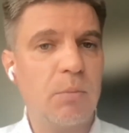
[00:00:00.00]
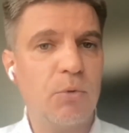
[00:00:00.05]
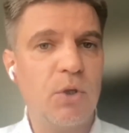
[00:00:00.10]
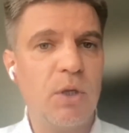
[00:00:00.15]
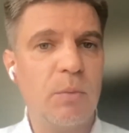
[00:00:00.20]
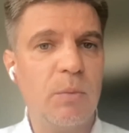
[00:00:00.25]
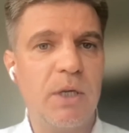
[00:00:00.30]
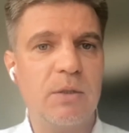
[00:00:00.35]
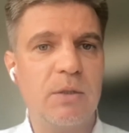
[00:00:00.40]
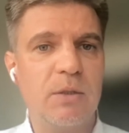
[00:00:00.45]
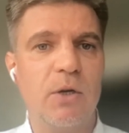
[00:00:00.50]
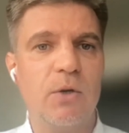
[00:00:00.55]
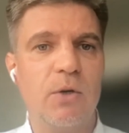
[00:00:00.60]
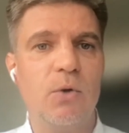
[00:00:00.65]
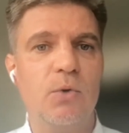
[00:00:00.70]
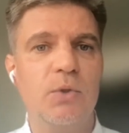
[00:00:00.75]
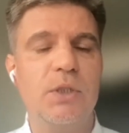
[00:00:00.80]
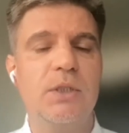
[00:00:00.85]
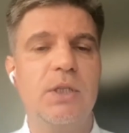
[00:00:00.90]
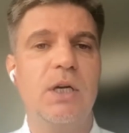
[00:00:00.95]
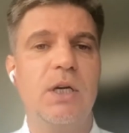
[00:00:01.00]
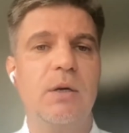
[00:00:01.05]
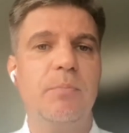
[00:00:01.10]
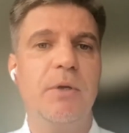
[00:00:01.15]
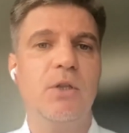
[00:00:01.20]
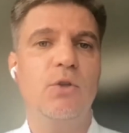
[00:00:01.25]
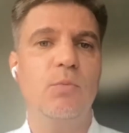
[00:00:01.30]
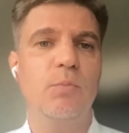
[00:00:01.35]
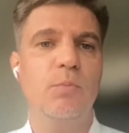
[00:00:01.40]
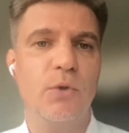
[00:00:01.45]
things that are put in place by
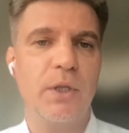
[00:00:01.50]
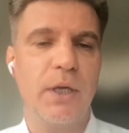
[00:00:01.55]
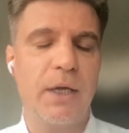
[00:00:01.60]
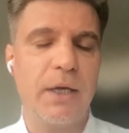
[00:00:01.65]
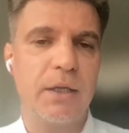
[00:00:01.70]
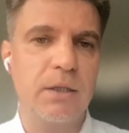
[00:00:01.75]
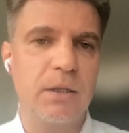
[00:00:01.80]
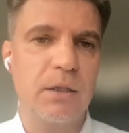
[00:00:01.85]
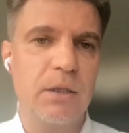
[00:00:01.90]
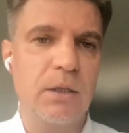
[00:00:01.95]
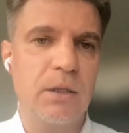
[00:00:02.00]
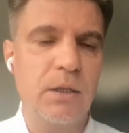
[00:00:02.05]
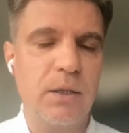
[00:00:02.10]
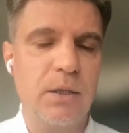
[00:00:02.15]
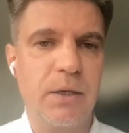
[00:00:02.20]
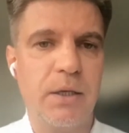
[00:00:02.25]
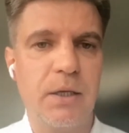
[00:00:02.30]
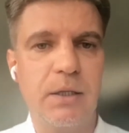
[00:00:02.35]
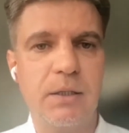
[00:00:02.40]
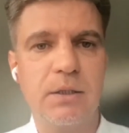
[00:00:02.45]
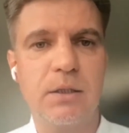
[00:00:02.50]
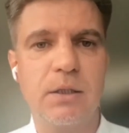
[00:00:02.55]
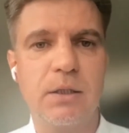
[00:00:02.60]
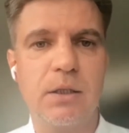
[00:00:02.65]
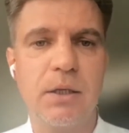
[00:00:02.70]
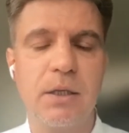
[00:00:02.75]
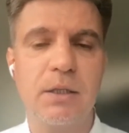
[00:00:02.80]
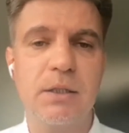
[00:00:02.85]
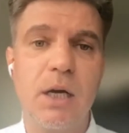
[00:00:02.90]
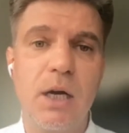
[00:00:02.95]
OCCRP to protect
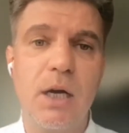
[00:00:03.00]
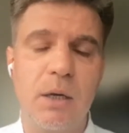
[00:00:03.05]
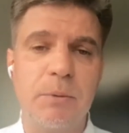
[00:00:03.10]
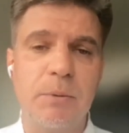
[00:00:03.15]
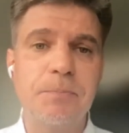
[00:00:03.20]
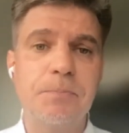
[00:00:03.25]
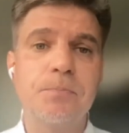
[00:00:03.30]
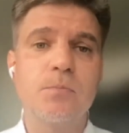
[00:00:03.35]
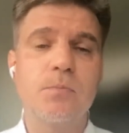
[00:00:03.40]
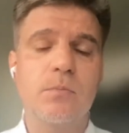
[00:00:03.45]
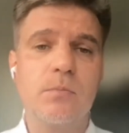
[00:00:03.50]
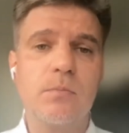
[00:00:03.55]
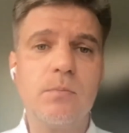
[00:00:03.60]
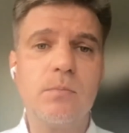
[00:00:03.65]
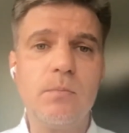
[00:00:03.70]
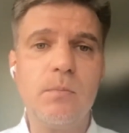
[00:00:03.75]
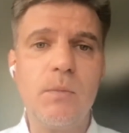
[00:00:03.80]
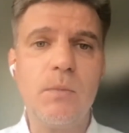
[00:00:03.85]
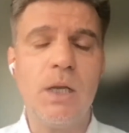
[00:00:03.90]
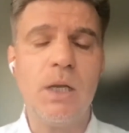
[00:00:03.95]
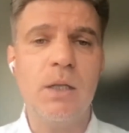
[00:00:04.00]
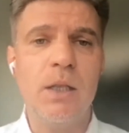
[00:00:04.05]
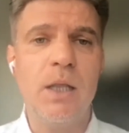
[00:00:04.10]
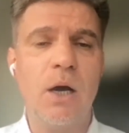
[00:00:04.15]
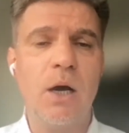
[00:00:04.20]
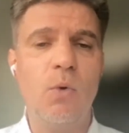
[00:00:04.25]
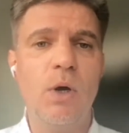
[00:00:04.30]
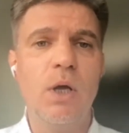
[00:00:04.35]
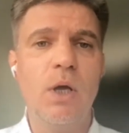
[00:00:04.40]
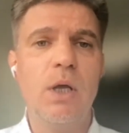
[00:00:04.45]
against harm.
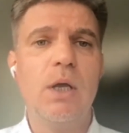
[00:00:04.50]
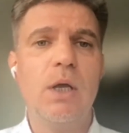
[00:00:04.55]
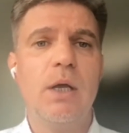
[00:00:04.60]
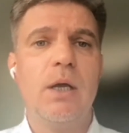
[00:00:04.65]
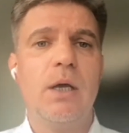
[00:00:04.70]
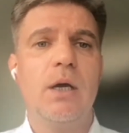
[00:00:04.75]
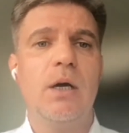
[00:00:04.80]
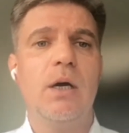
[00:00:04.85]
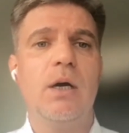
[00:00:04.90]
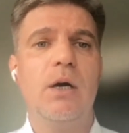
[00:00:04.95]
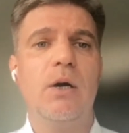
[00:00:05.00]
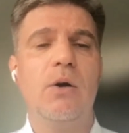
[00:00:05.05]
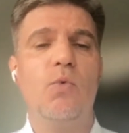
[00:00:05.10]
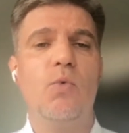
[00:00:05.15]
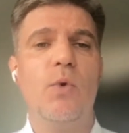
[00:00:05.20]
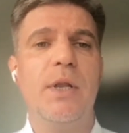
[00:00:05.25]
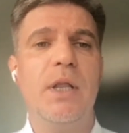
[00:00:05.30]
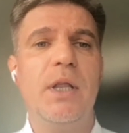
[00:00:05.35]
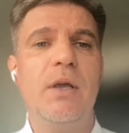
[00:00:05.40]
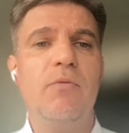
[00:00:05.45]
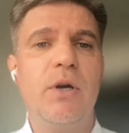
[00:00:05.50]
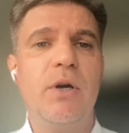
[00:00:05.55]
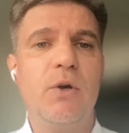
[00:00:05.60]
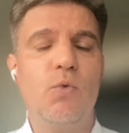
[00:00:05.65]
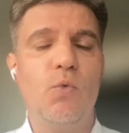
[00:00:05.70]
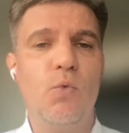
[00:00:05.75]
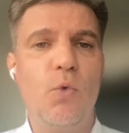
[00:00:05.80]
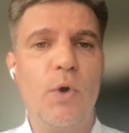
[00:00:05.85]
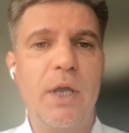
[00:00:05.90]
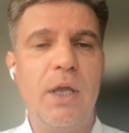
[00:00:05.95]
Now,
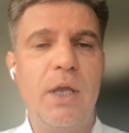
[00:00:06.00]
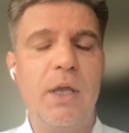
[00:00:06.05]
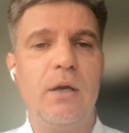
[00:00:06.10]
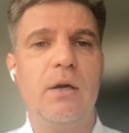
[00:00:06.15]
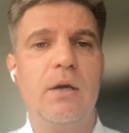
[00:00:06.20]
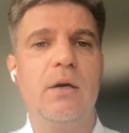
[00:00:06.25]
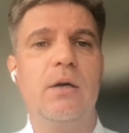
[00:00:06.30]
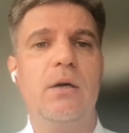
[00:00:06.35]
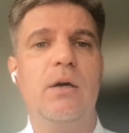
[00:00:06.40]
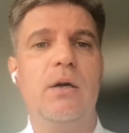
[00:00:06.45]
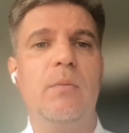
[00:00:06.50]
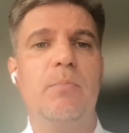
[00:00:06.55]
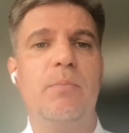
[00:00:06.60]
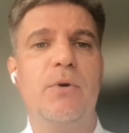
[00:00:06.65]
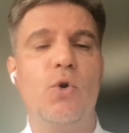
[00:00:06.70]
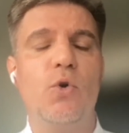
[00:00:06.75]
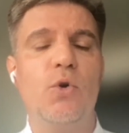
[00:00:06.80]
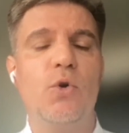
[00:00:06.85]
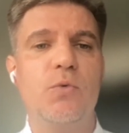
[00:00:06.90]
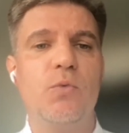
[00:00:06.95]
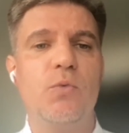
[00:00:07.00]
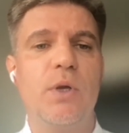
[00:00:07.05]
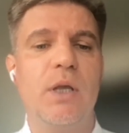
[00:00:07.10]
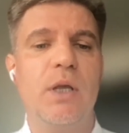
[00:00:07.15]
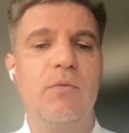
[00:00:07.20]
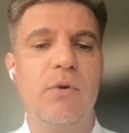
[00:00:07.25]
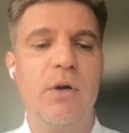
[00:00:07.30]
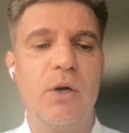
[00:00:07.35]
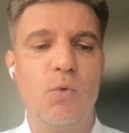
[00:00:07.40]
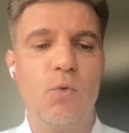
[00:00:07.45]
whenever we
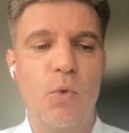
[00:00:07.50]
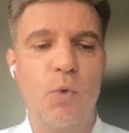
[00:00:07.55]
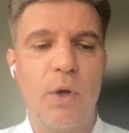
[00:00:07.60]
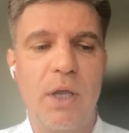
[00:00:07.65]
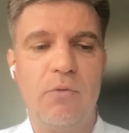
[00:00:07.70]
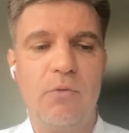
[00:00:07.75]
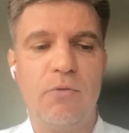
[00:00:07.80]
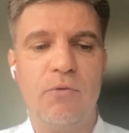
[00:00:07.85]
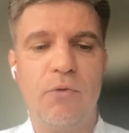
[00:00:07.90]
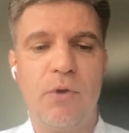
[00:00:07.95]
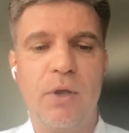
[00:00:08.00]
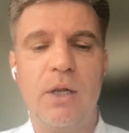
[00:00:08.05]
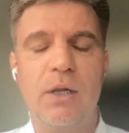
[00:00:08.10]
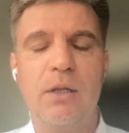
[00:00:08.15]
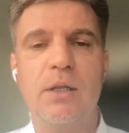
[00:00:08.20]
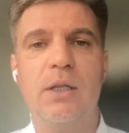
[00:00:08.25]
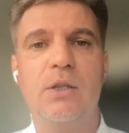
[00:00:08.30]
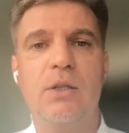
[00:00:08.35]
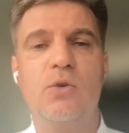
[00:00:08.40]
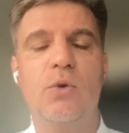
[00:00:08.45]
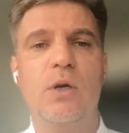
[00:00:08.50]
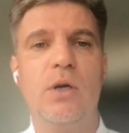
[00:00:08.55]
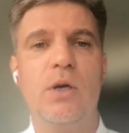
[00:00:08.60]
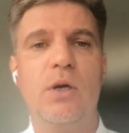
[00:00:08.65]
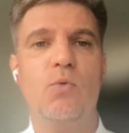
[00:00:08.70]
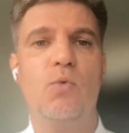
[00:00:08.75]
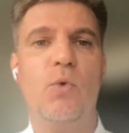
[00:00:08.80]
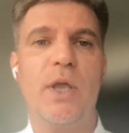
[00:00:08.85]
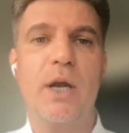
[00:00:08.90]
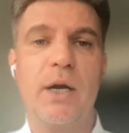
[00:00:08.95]
whenever we feel that
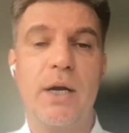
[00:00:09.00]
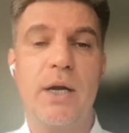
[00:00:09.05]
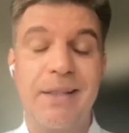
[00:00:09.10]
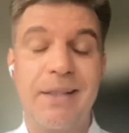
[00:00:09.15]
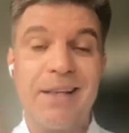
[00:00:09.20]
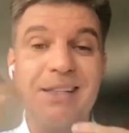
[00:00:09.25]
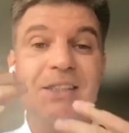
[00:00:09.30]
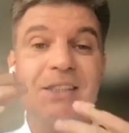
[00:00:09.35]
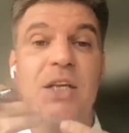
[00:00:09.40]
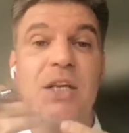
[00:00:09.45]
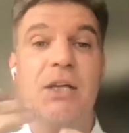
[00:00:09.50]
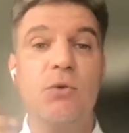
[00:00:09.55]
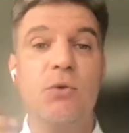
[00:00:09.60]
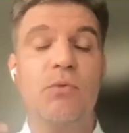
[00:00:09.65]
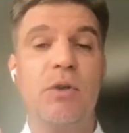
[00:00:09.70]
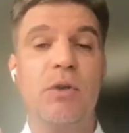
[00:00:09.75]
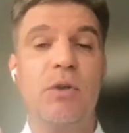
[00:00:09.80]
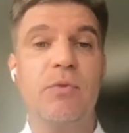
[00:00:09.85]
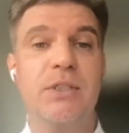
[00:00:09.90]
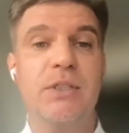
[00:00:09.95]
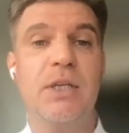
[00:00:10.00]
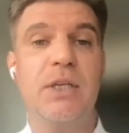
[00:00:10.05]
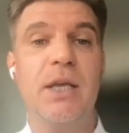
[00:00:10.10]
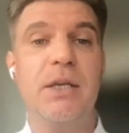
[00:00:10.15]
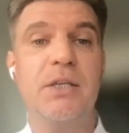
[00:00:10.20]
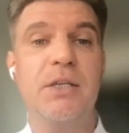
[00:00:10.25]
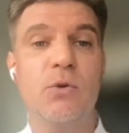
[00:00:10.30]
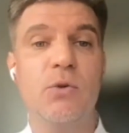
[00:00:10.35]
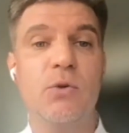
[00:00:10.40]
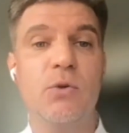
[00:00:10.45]
we are at that stage of the
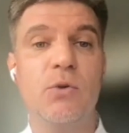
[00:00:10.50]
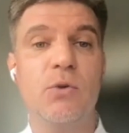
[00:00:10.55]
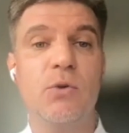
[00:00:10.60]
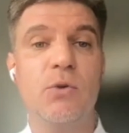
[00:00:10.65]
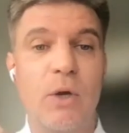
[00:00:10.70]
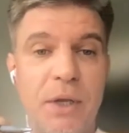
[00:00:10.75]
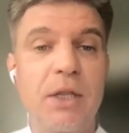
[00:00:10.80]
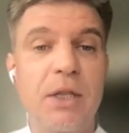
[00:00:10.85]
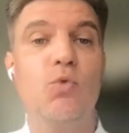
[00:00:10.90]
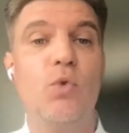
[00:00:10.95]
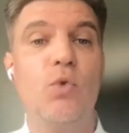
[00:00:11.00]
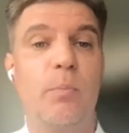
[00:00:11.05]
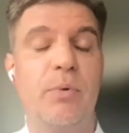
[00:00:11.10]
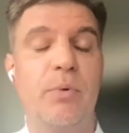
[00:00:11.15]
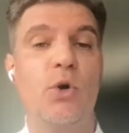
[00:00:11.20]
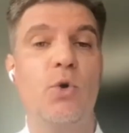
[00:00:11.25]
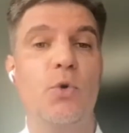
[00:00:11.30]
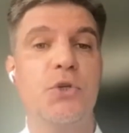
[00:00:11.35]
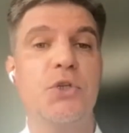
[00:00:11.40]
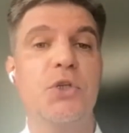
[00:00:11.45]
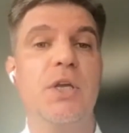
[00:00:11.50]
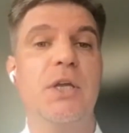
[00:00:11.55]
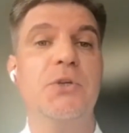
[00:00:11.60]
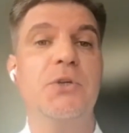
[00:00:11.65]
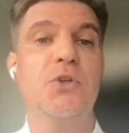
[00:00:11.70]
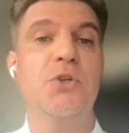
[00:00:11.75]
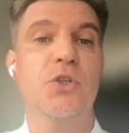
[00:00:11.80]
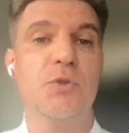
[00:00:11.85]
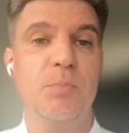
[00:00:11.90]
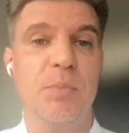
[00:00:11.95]
investigation where we need to
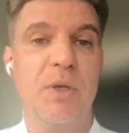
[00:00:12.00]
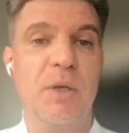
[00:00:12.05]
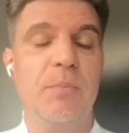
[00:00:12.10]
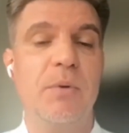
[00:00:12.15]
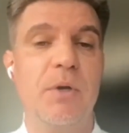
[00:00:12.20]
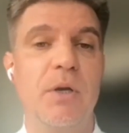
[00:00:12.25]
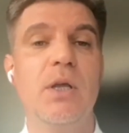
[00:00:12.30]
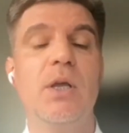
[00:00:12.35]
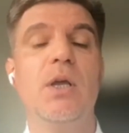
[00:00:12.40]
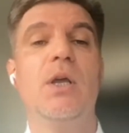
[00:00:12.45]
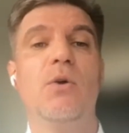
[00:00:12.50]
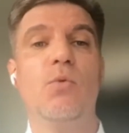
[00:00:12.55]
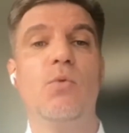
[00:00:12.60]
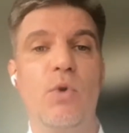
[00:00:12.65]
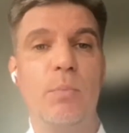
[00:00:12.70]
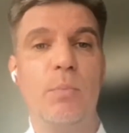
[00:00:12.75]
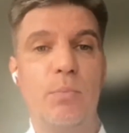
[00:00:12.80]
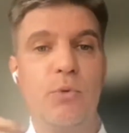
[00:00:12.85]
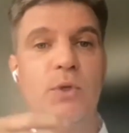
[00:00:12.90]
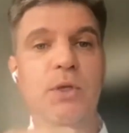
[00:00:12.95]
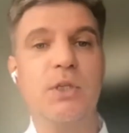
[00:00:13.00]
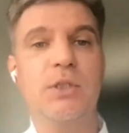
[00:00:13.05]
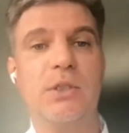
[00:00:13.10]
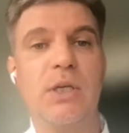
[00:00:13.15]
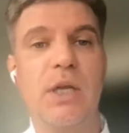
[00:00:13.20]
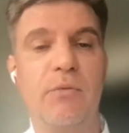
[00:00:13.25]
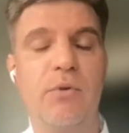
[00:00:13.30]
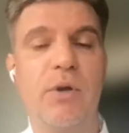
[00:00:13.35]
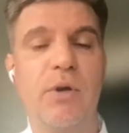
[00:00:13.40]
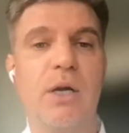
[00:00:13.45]
approach dangerous people, we put
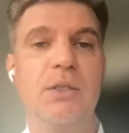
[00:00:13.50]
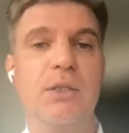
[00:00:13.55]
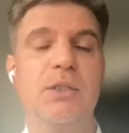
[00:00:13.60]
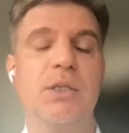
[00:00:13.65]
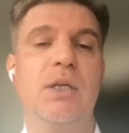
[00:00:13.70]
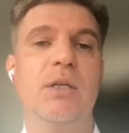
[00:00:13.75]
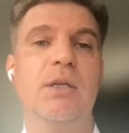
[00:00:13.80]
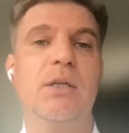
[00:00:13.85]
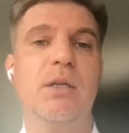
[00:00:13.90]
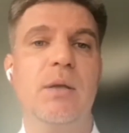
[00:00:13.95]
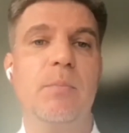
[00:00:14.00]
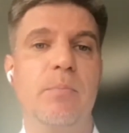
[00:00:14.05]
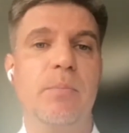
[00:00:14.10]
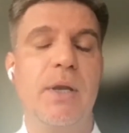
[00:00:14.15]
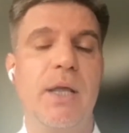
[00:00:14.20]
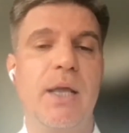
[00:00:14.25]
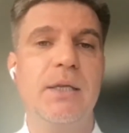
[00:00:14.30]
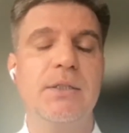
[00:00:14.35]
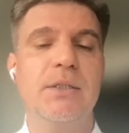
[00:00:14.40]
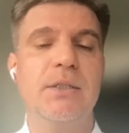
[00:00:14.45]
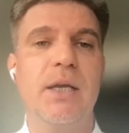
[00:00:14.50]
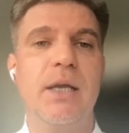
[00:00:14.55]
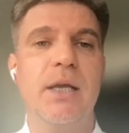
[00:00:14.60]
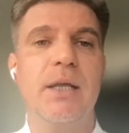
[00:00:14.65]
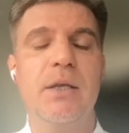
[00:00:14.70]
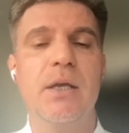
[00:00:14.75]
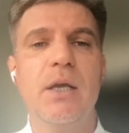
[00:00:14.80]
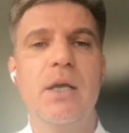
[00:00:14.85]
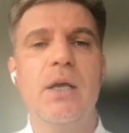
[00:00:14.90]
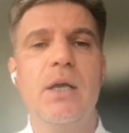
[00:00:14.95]
these safeguards in place.
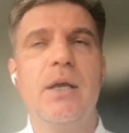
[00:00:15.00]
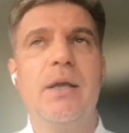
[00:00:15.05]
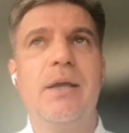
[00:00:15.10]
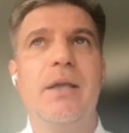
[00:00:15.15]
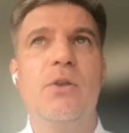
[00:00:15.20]
And